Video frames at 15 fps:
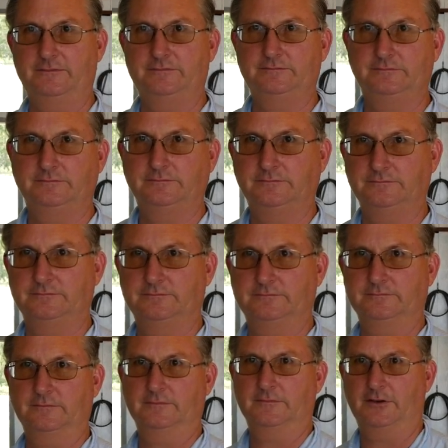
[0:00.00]
Okay,
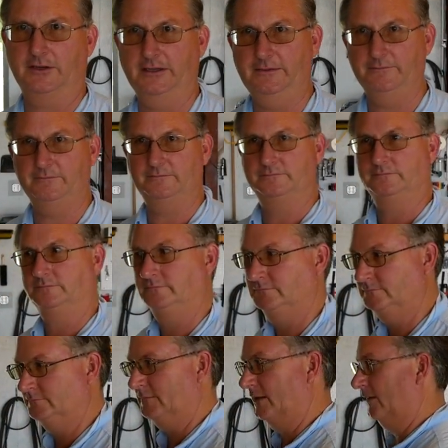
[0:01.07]
awesome. All right. I just
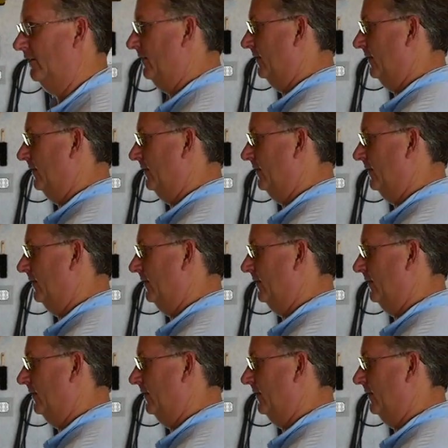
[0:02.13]
follow you. All